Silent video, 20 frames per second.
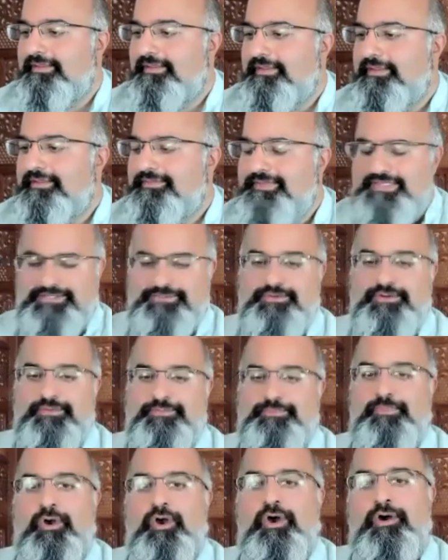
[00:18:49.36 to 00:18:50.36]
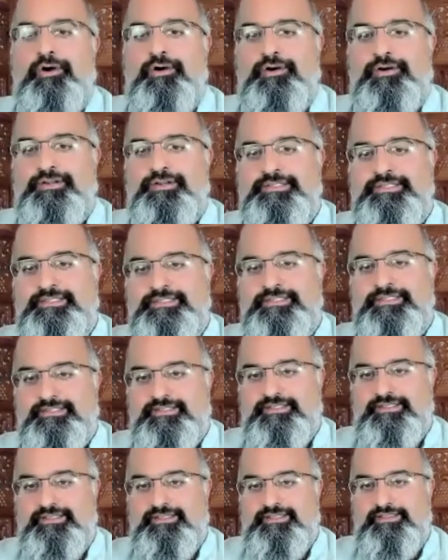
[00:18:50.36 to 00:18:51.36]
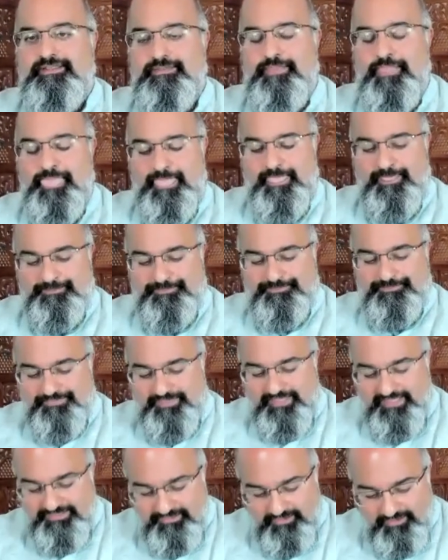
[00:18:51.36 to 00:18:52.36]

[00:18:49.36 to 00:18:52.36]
They sort of pause, and